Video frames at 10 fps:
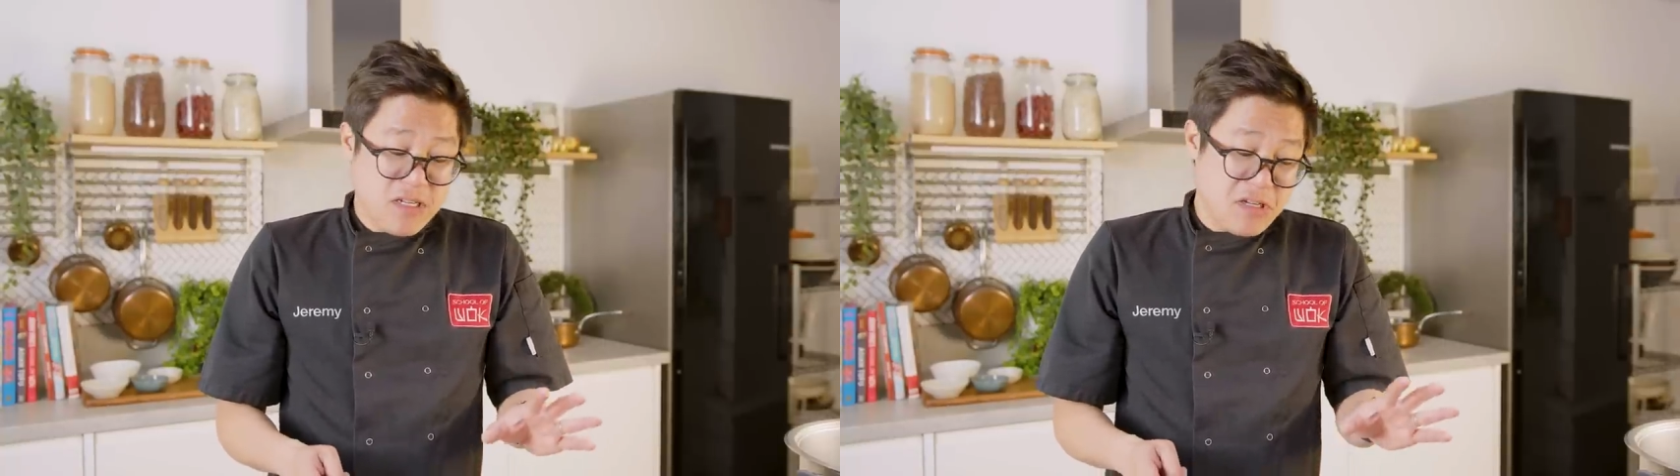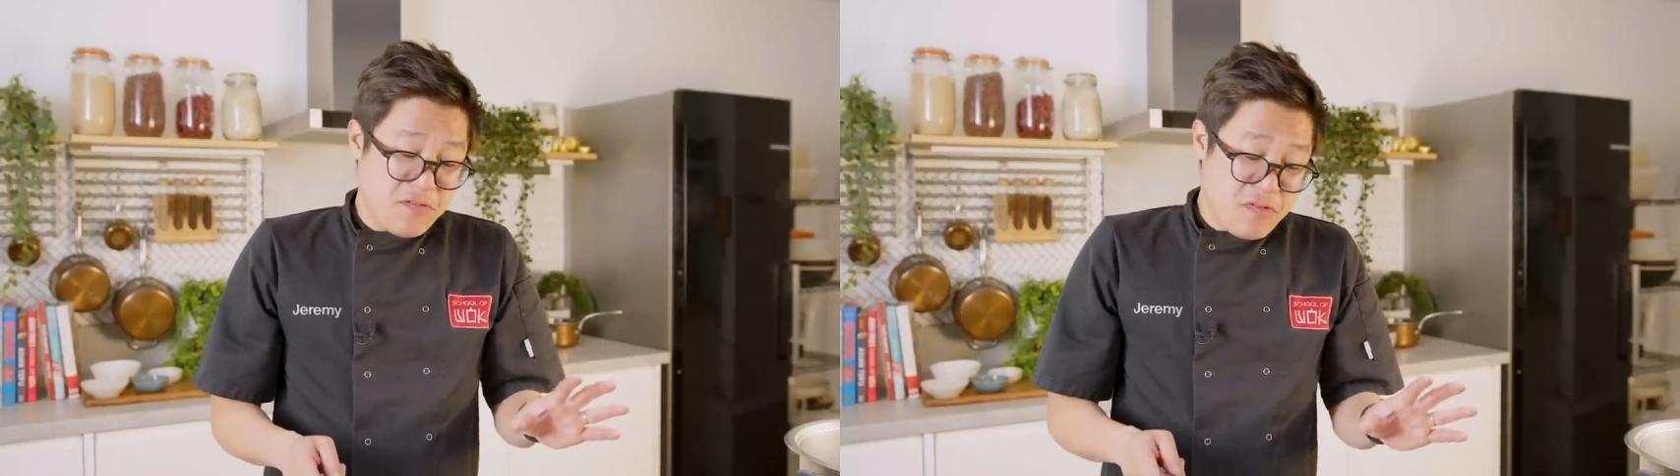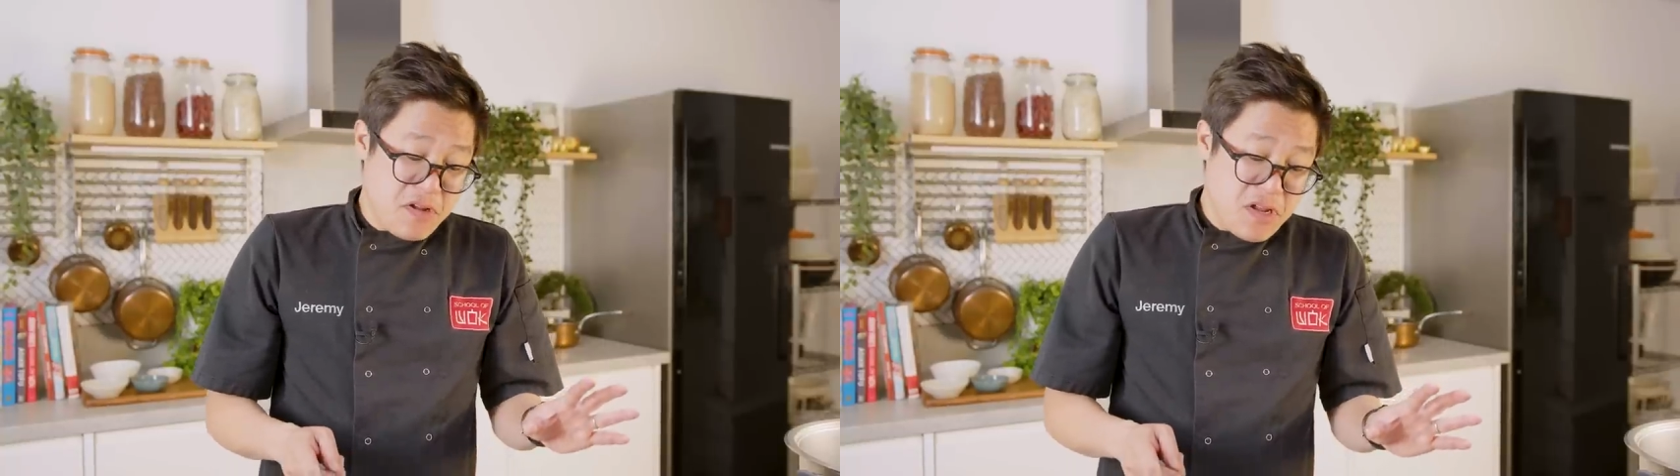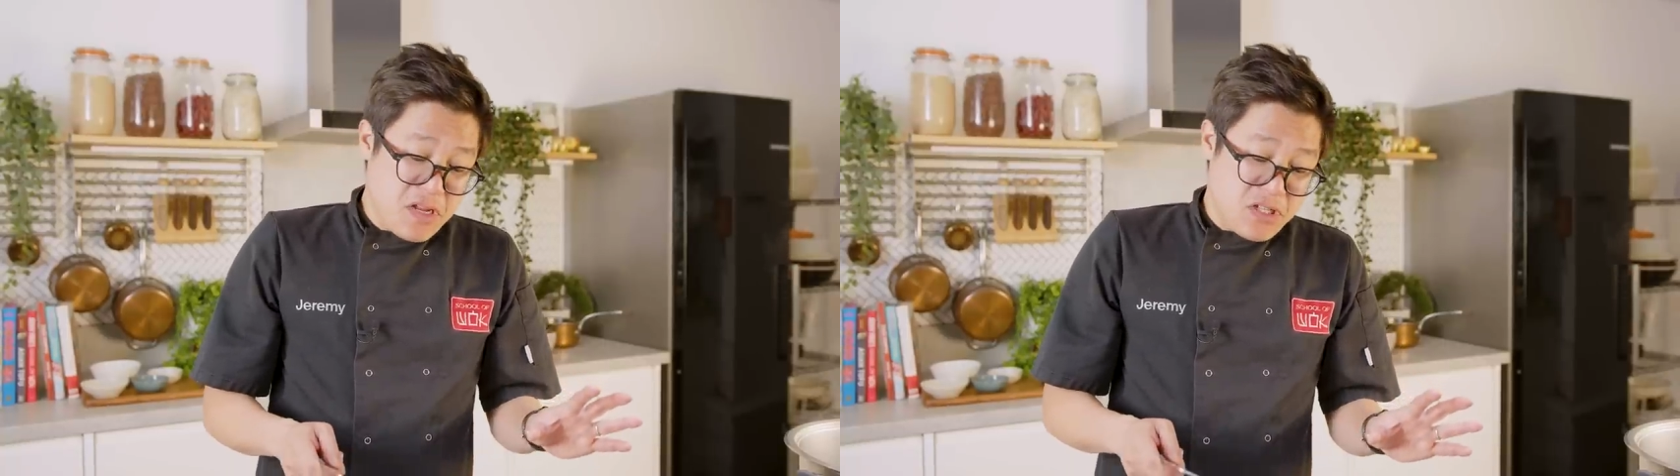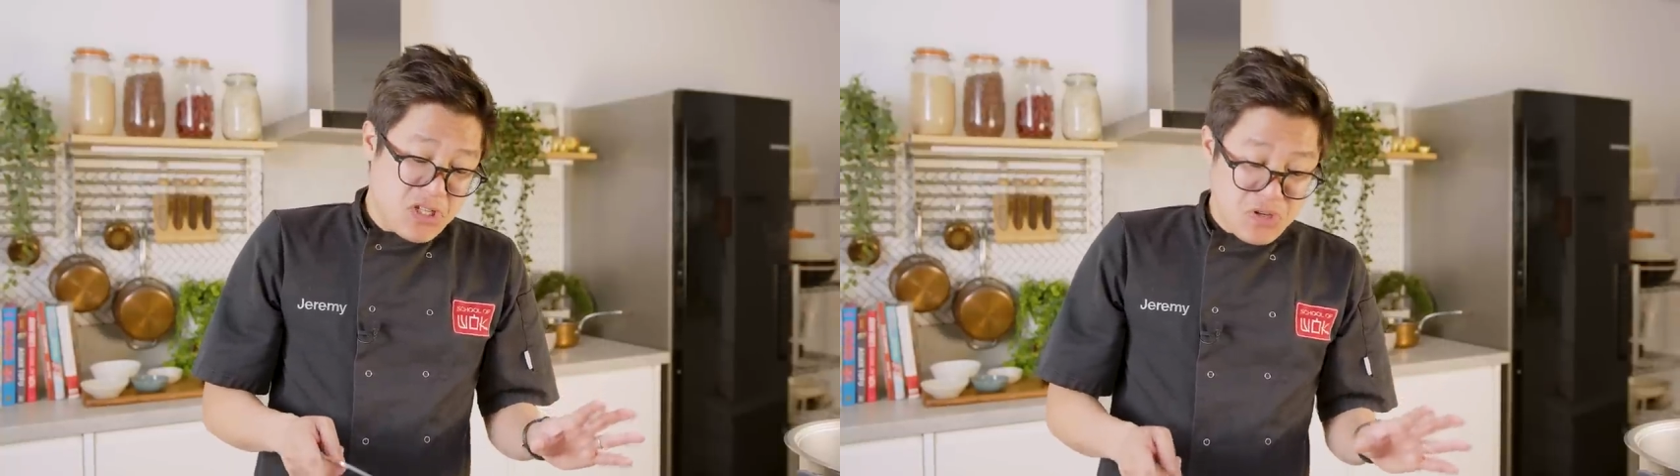sort of
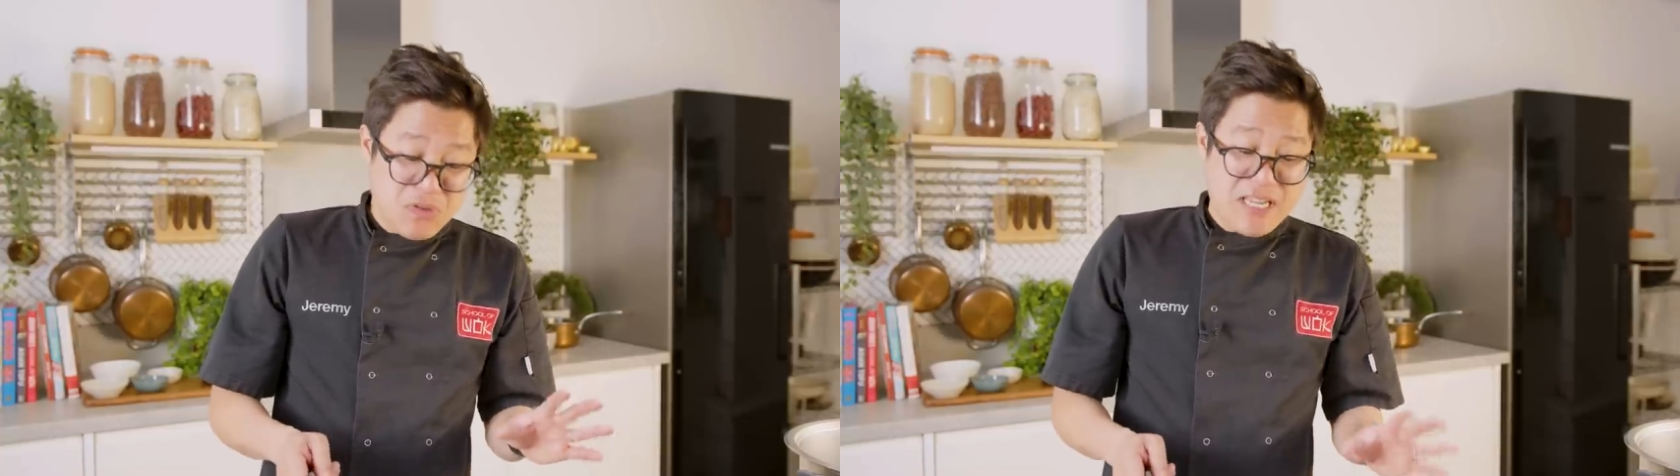two